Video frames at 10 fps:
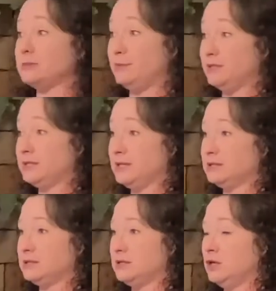
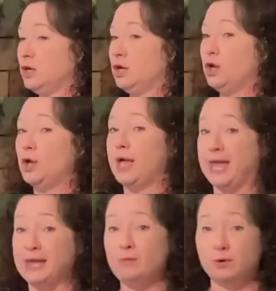business,
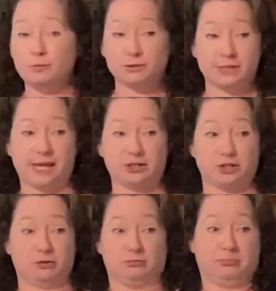he will protect
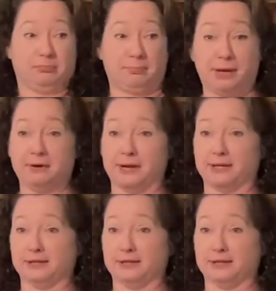you. Period.